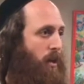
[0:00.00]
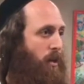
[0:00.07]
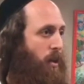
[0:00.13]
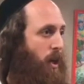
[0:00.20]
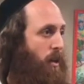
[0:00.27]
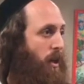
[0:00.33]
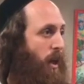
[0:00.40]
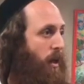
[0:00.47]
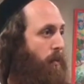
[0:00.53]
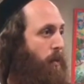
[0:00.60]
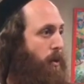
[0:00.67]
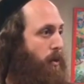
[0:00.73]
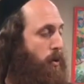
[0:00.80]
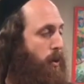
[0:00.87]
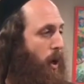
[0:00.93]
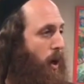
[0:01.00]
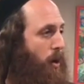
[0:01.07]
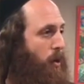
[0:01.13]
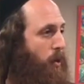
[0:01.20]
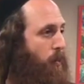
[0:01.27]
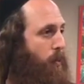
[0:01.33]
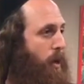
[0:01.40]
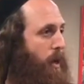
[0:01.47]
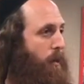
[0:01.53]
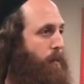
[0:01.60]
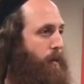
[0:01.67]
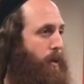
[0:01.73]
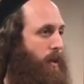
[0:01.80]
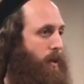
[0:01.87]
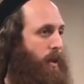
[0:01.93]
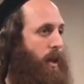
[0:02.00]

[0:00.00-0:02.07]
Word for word: not able to talk to people,